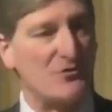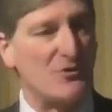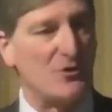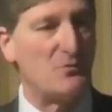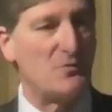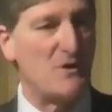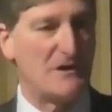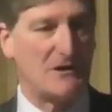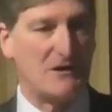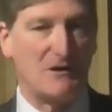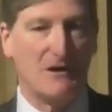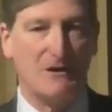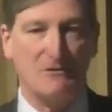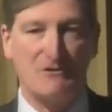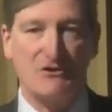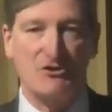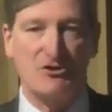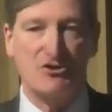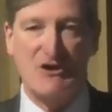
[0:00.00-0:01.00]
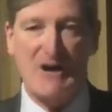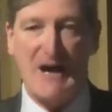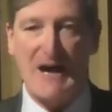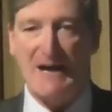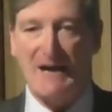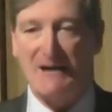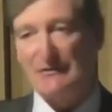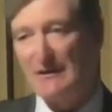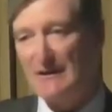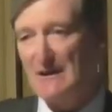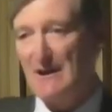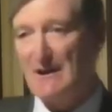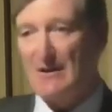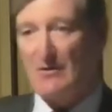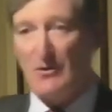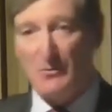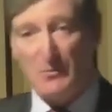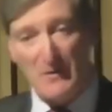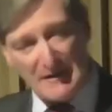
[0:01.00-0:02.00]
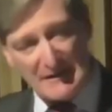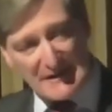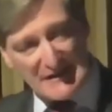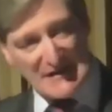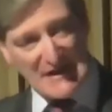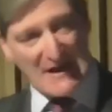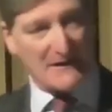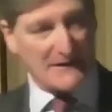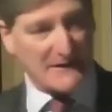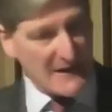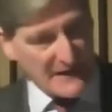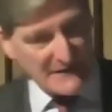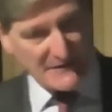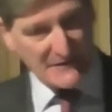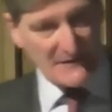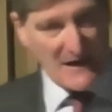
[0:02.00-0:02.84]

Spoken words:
the workload is shared, the work is allocated